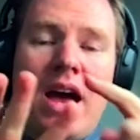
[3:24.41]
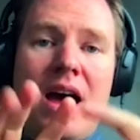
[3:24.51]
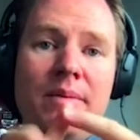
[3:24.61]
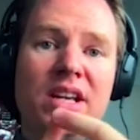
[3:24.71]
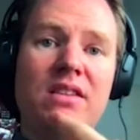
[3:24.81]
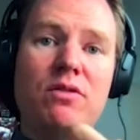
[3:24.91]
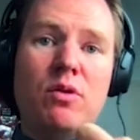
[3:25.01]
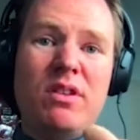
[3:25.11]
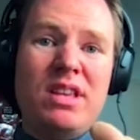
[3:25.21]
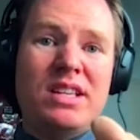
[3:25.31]
I'm going to give you
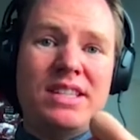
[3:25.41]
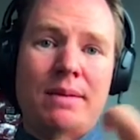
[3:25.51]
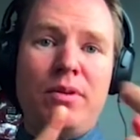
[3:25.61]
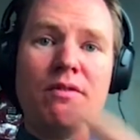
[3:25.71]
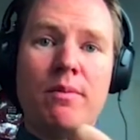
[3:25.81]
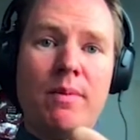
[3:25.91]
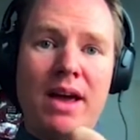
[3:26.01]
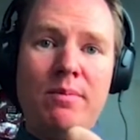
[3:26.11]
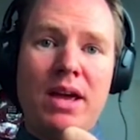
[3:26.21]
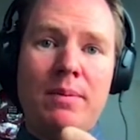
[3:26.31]
the example from my
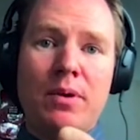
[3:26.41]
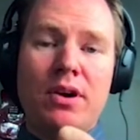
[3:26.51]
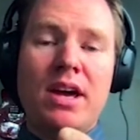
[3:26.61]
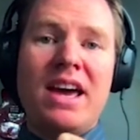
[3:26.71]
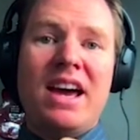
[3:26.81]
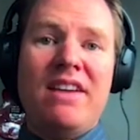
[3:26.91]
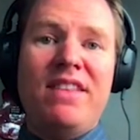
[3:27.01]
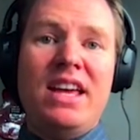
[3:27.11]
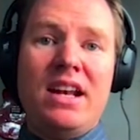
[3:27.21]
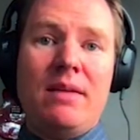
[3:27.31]
paper, and
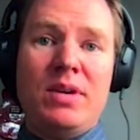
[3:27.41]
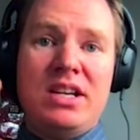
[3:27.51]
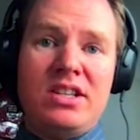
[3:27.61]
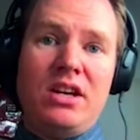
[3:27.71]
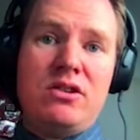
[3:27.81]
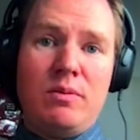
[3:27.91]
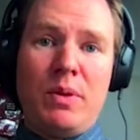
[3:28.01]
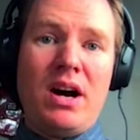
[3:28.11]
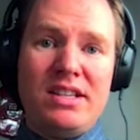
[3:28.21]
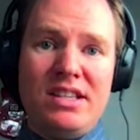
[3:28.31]
then I'm going to tell you to
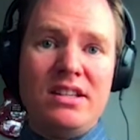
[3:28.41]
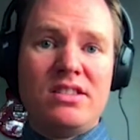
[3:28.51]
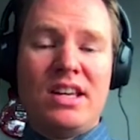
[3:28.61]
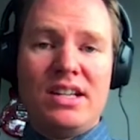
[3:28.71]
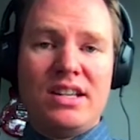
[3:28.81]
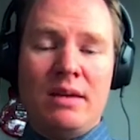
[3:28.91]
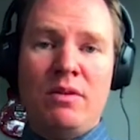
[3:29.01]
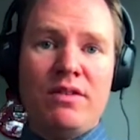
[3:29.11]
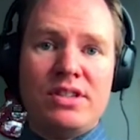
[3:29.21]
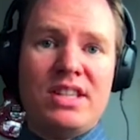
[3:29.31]
pause it, set a timer
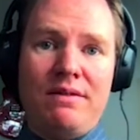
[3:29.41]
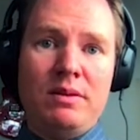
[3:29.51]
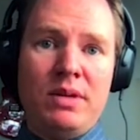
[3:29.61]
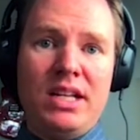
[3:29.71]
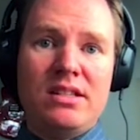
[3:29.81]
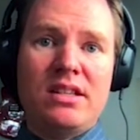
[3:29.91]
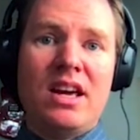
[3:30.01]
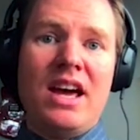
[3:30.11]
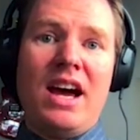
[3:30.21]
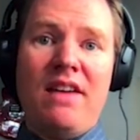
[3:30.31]
for 7 minutes,
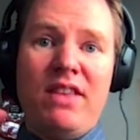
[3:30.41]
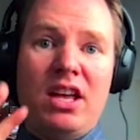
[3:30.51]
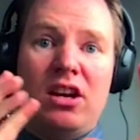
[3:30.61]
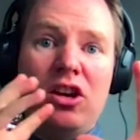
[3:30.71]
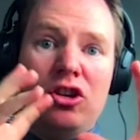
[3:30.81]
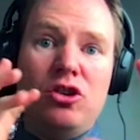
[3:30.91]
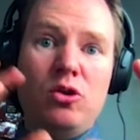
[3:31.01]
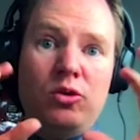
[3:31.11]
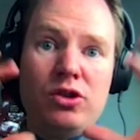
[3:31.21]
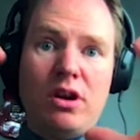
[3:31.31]
and then you
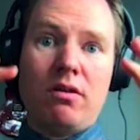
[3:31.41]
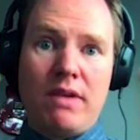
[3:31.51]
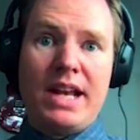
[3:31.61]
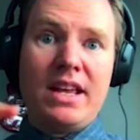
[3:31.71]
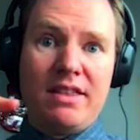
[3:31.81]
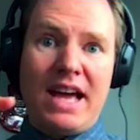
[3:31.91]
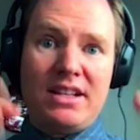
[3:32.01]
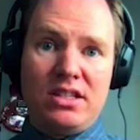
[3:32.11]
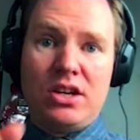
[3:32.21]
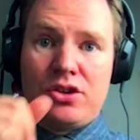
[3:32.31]
start writing that
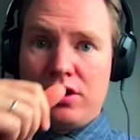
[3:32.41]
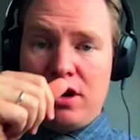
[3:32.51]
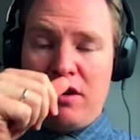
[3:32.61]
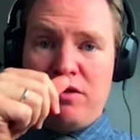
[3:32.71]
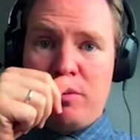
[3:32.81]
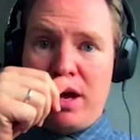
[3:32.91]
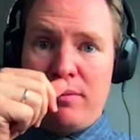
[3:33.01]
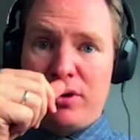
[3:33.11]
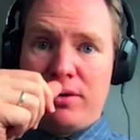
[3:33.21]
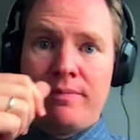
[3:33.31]
section of the
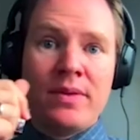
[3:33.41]
paper.